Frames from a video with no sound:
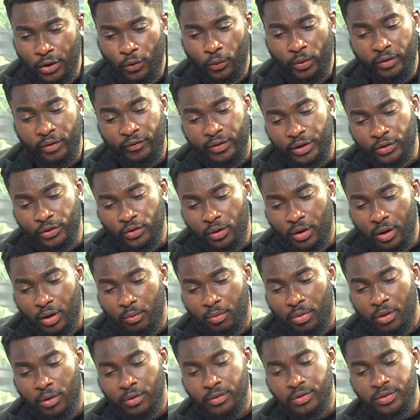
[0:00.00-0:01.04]
whenever you talk
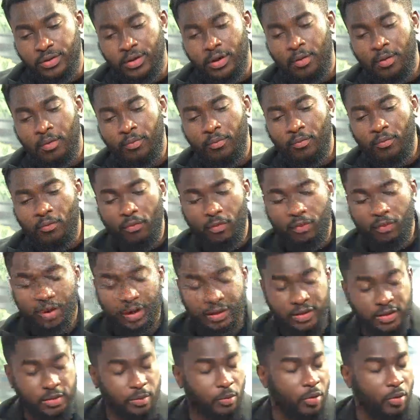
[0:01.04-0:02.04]
about late